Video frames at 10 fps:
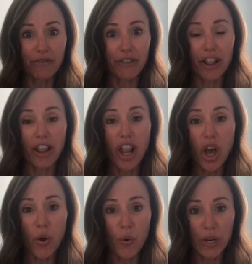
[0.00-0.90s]

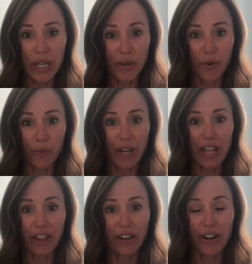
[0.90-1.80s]
loaded with
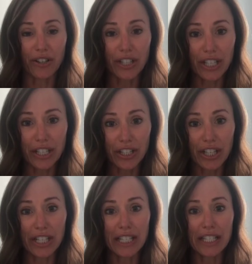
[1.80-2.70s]

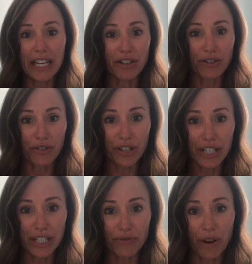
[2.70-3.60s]
carcinogens, endocrine
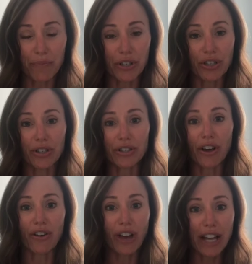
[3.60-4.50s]
disruptors,
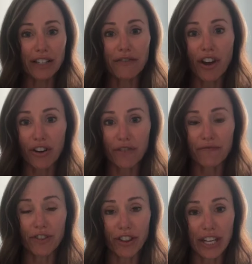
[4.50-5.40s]
all kinds of
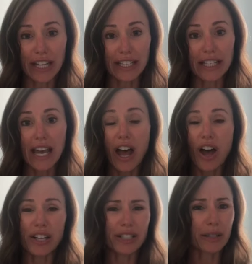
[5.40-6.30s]
harmful things,
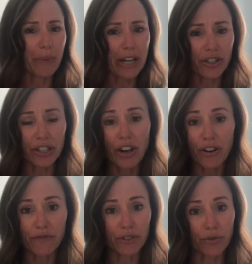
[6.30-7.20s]
especially
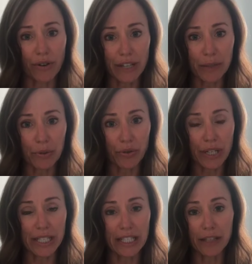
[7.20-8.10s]
harmful to our respiratory
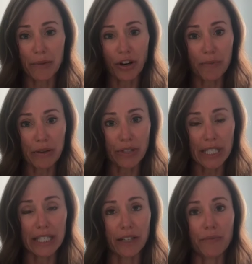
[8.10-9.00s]
system and our immune
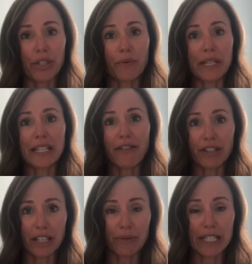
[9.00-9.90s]
system. So we
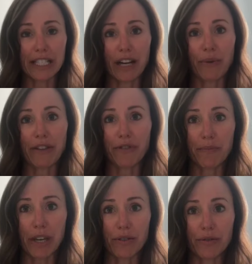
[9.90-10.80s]
definitely want to stay away from
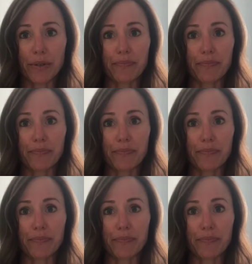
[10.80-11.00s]
those.